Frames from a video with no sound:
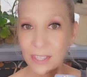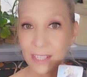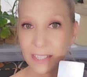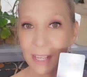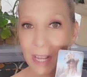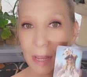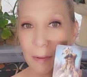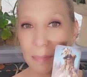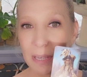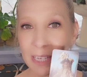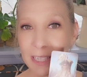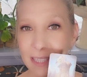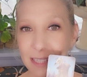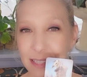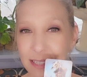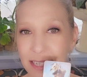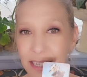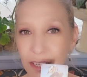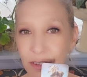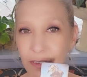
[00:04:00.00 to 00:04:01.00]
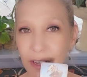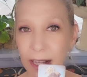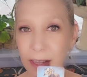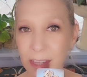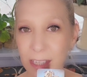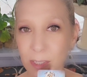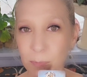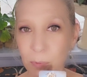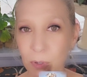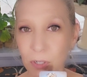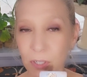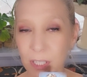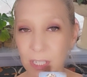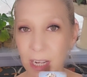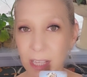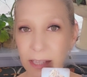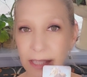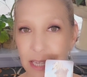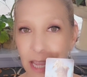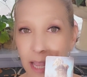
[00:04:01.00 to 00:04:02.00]
this, because it's like you've got this person
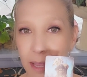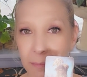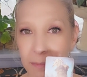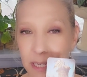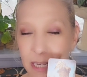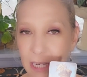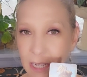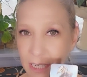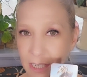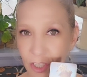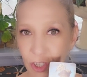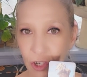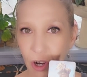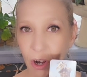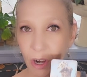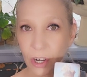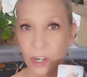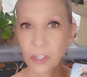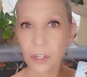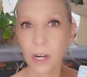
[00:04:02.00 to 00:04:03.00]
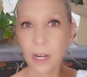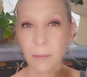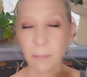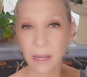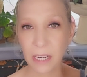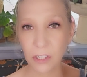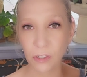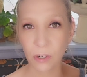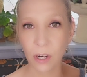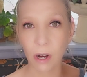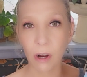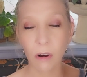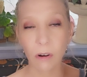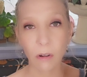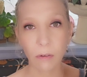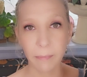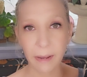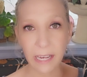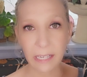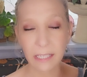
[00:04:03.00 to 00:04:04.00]
on top taking charge, right?
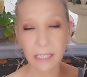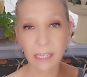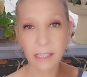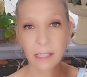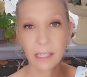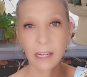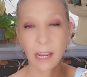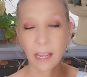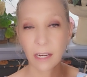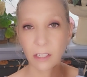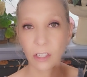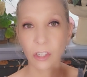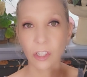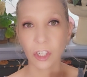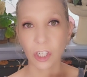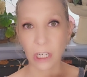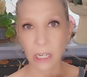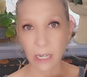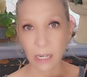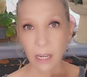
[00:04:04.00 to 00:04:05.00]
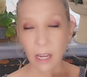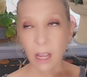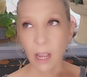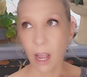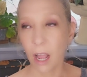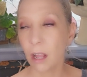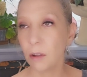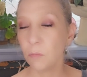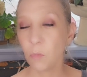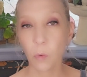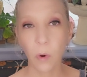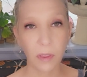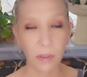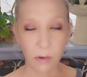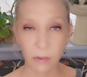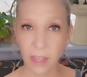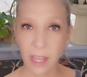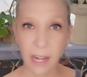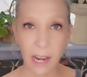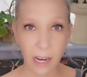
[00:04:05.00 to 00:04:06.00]
Patriarchal masculine energy,
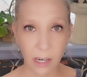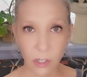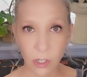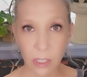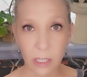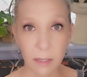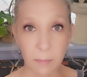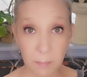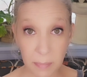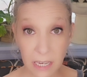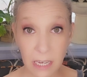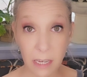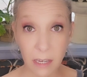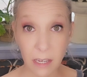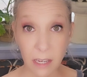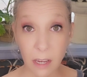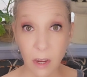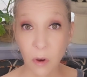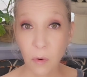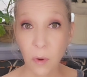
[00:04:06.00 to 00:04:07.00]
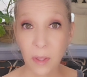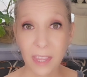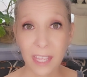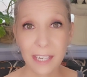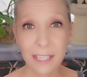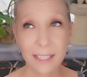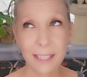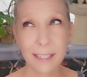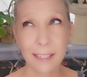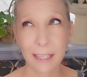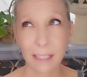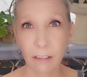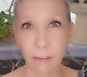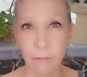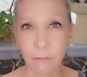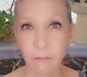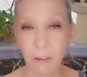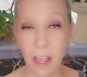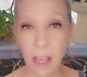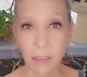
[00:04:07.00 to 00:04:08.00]
whether that actually be what that is. It's like the
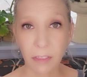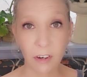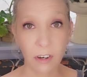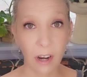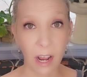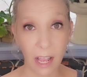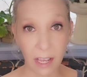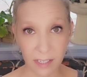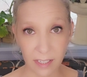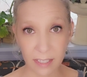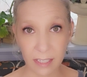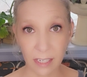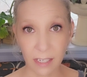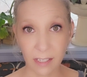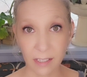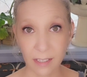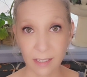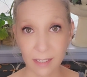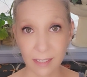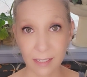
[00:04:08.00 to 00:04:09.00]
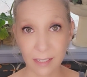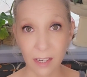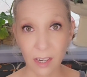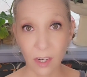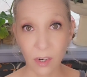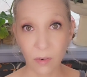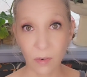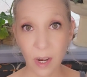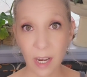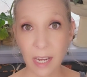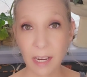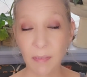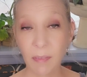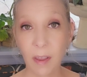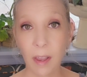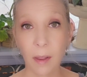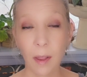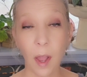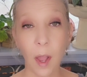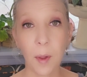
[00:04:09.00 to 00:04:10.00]
father essence, right?
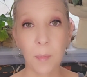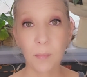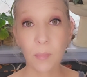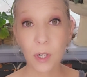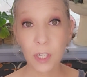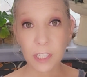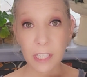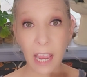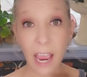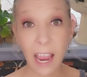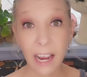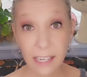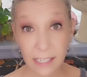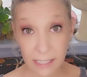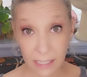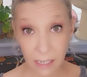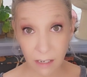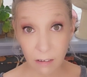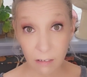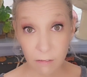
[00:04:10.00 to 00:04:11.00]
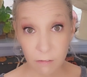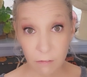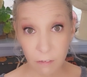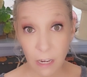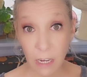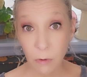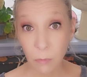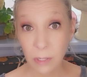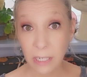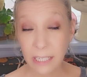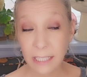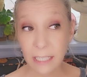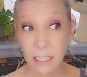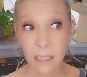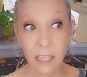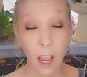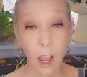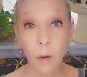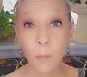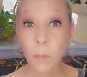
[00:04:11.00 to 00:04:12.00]
The protective. When he's in
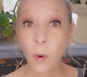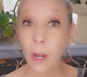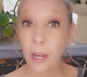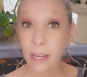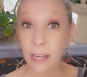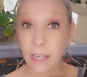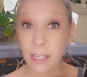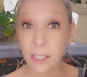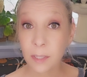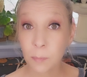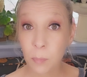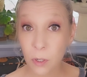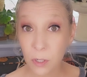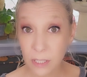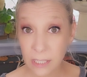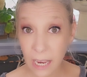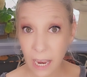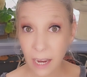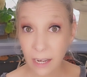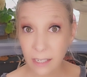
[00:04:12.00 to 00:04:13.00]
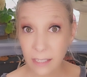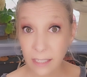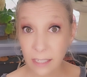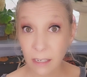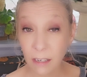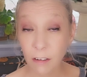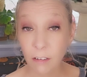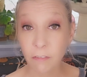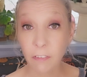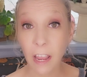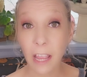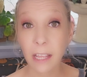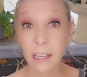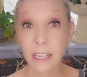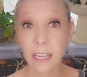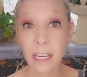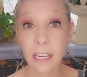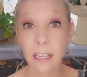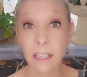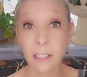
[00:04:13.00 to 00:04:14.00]
the upright, he's protective, and
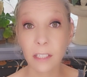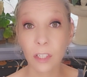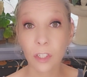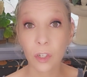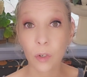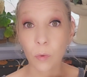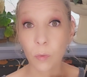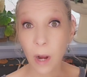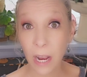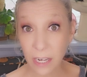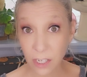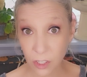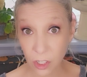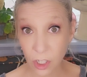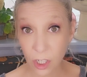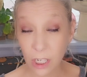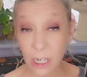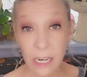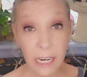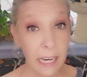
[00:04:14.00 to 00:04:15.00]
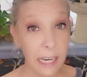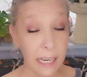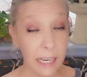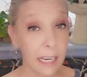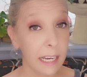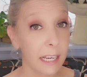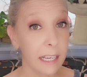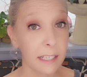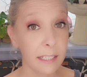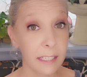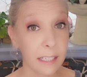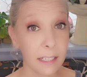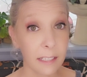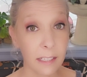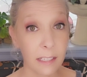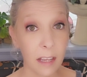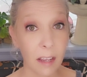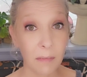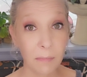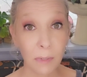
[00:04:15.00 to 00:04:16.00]
he is a director. He
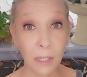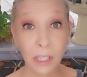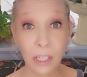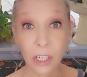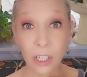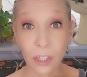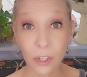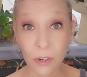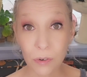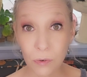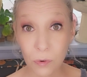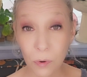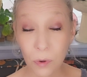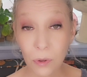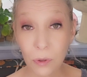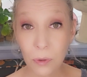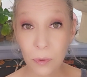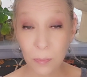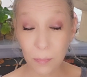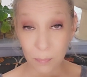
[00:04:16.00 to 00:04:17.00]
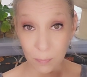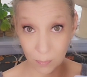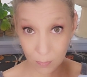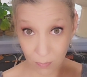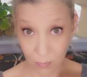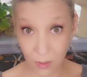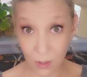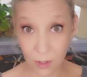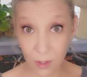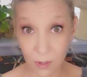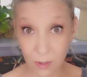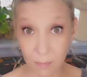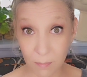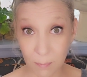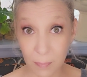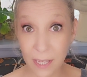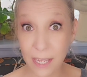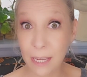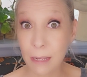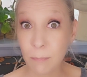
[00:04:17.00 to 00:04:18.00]
isn't going to control the
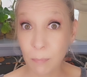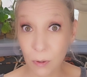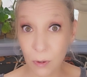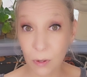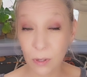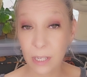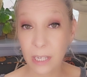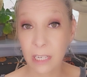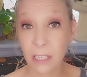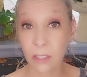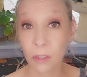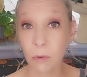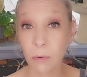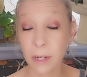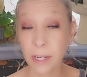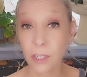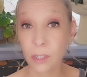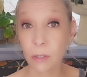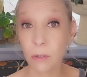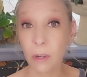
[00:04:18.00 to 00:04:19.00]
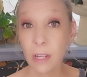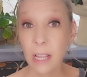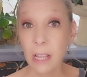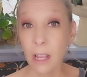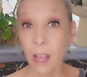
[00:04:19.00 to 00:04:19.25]
people. He's going to